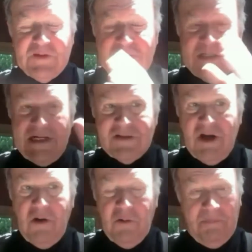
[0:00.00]
sent
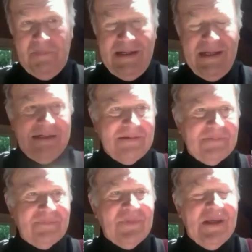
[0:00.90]
us home.
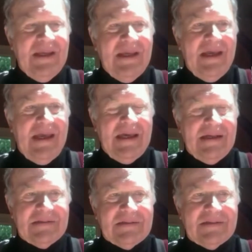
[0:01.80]
And
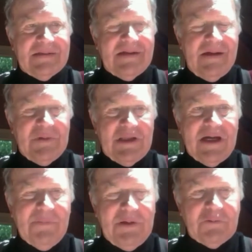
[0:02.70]
I mean,
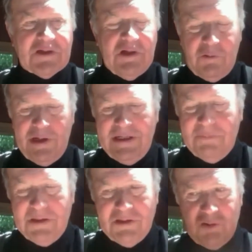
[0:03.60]
the company was still
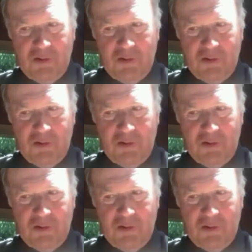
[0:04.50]
running, but